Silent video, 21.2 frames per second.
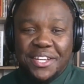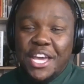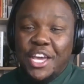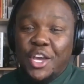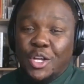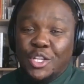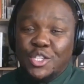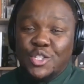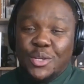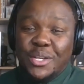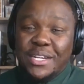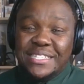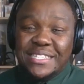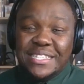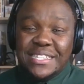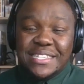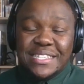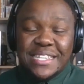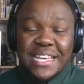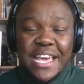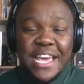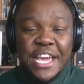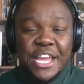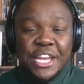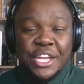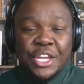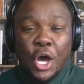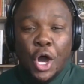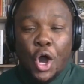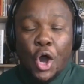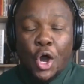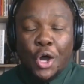He also lets us
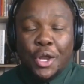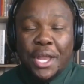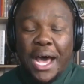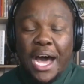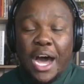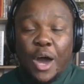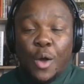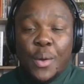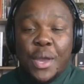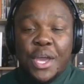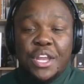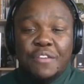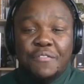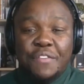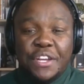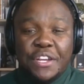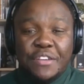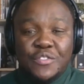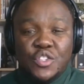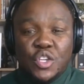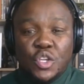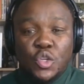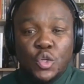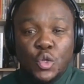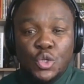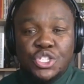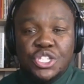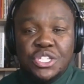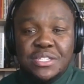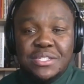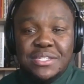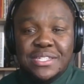in on how innovative
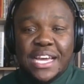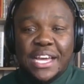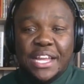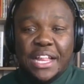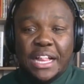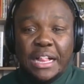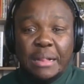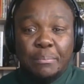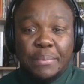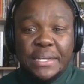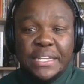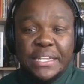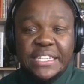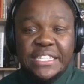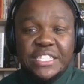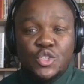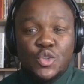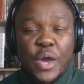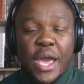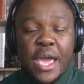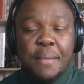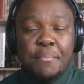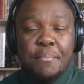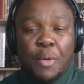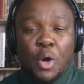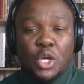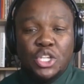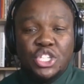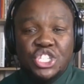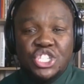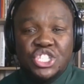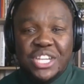solutions can help lead to a
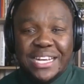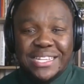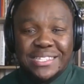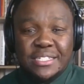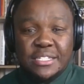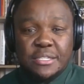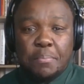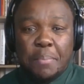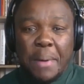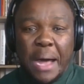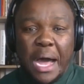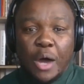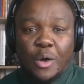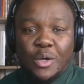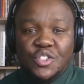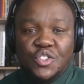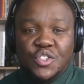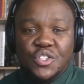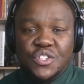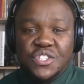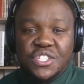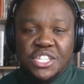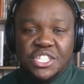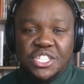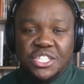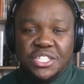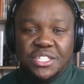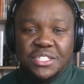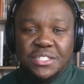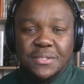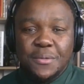more just power transition.